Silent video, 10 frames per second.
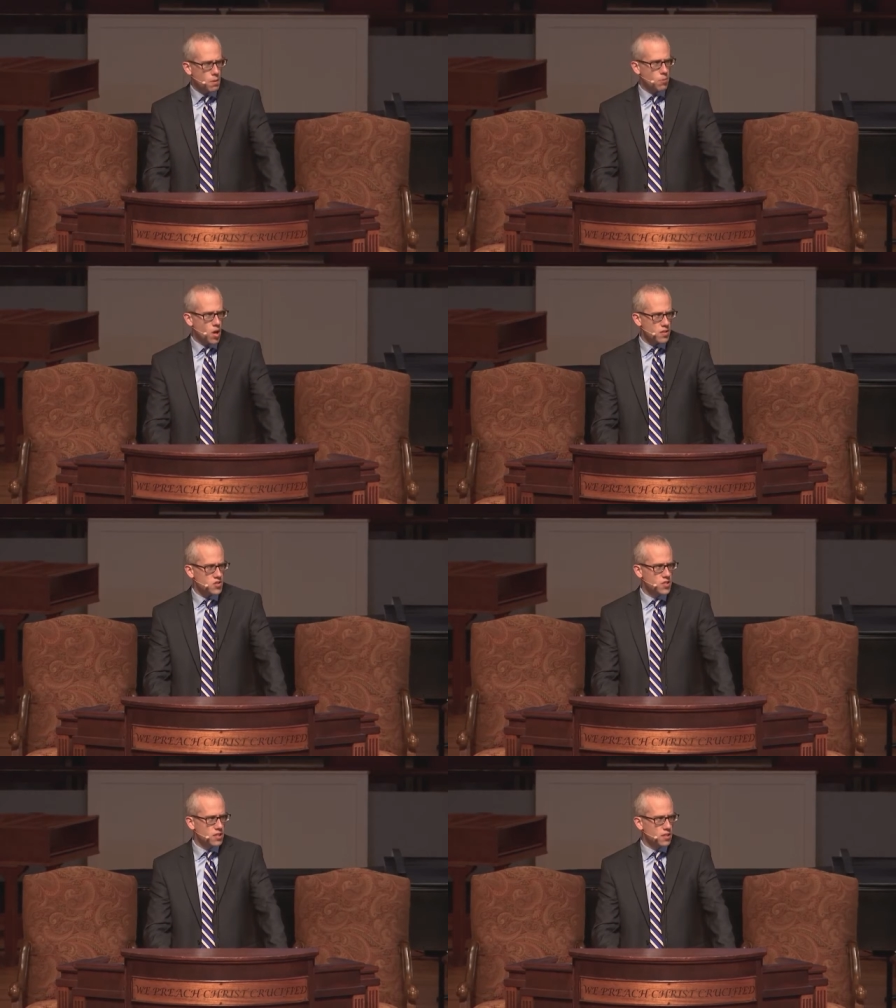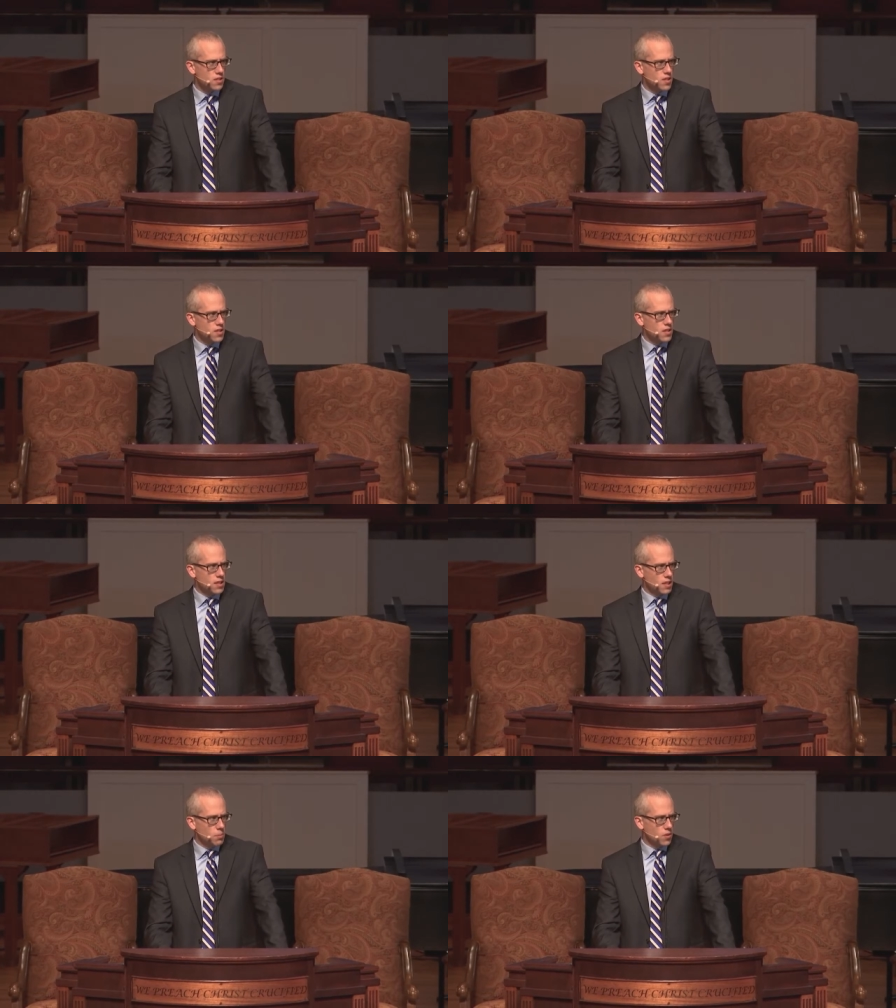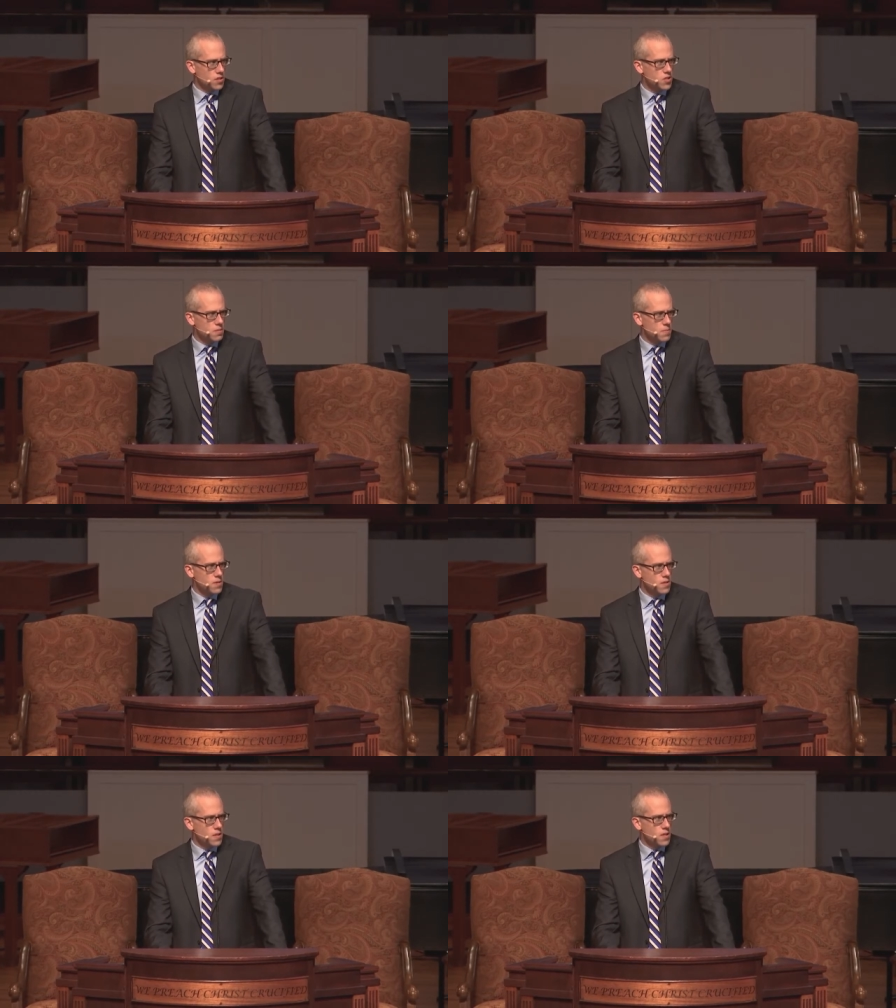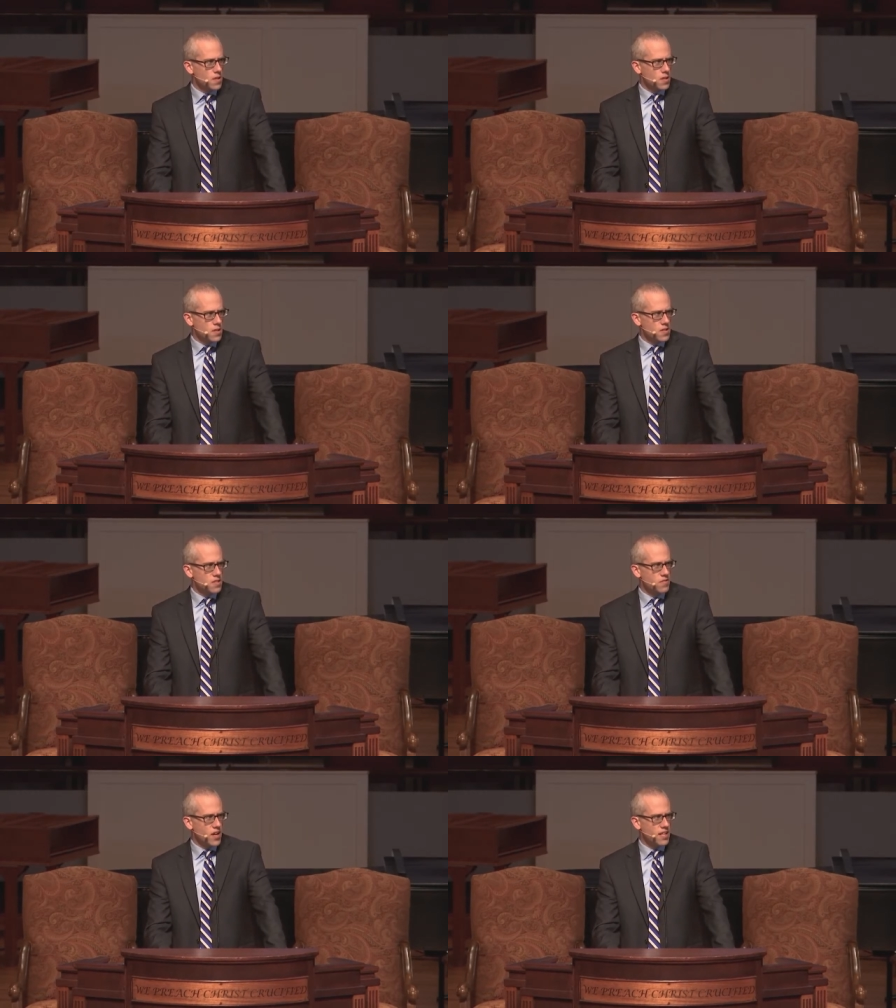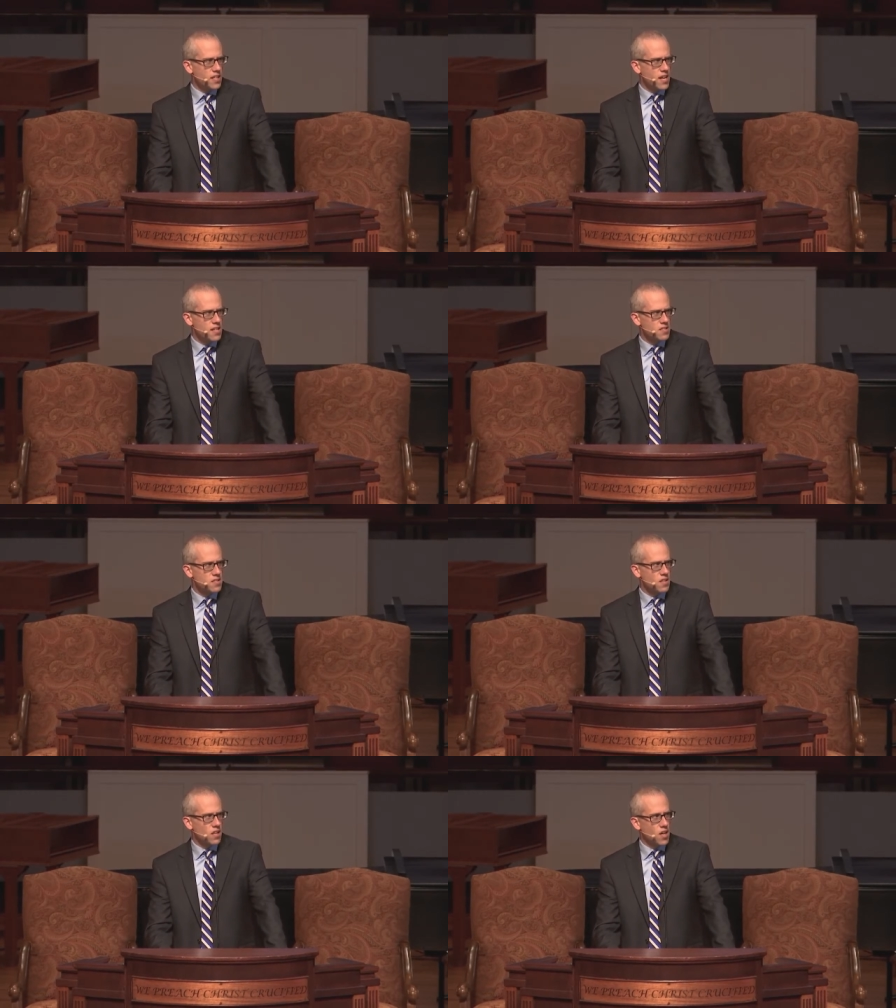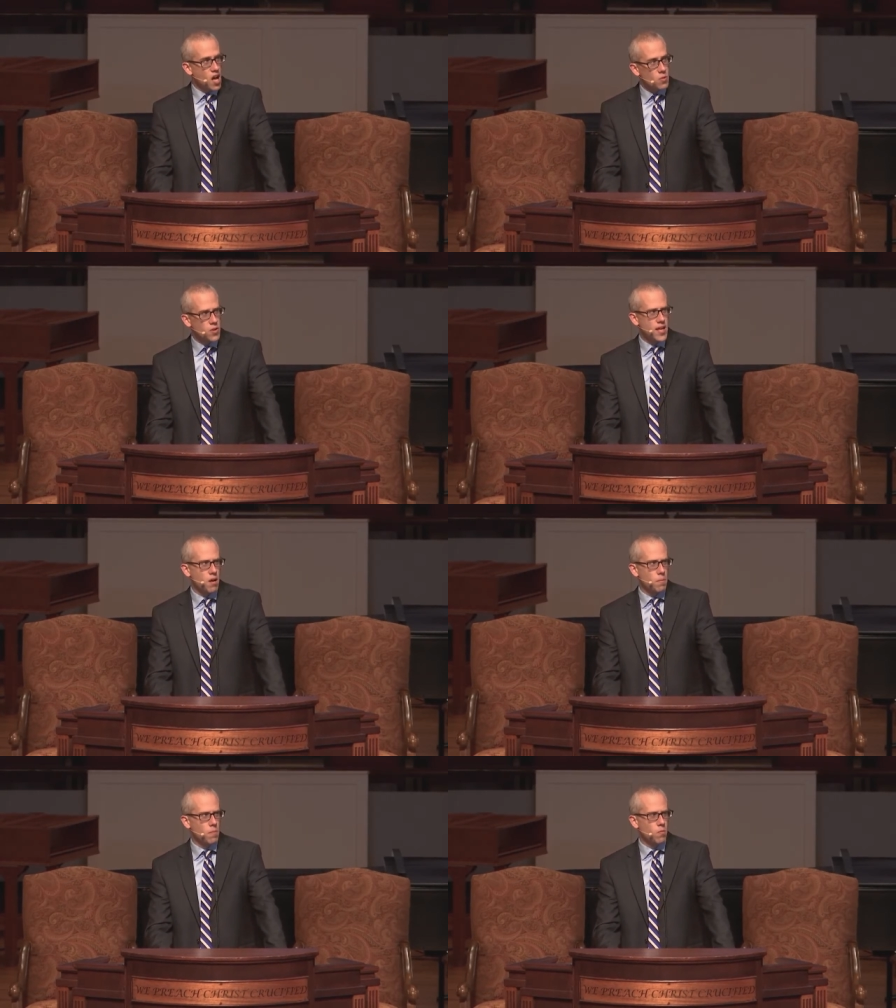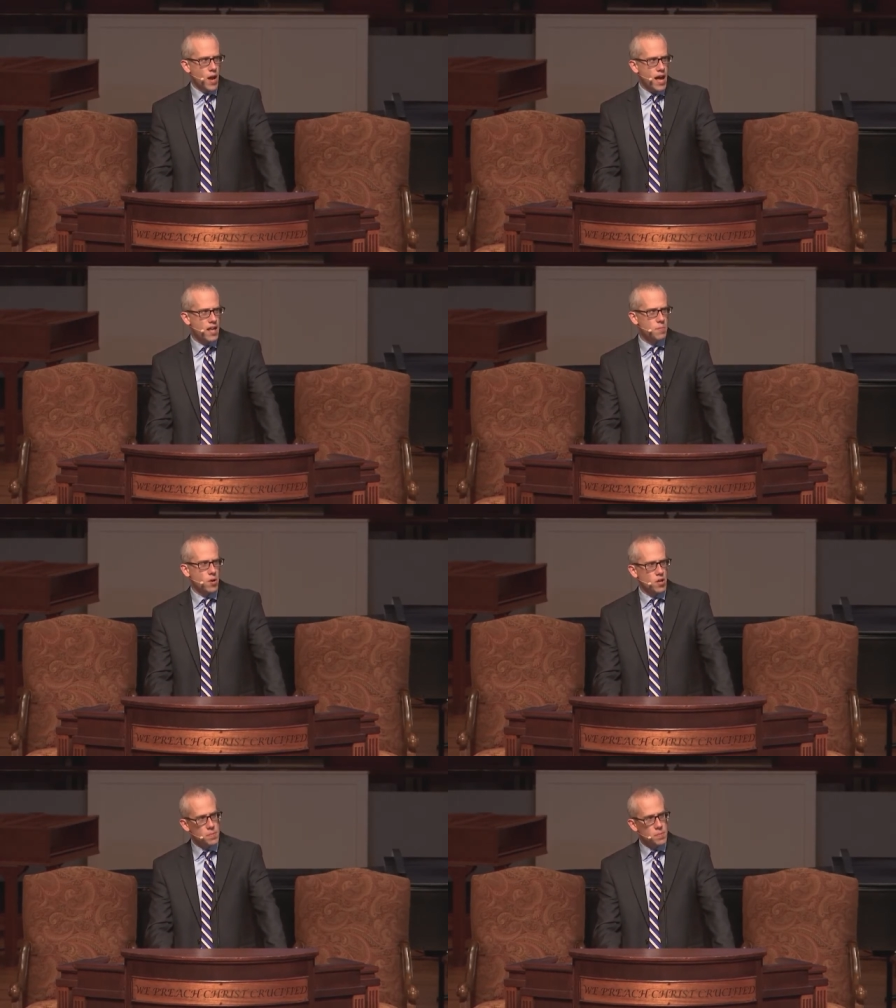Protestant liberalism, defined it as a God without wrath brought a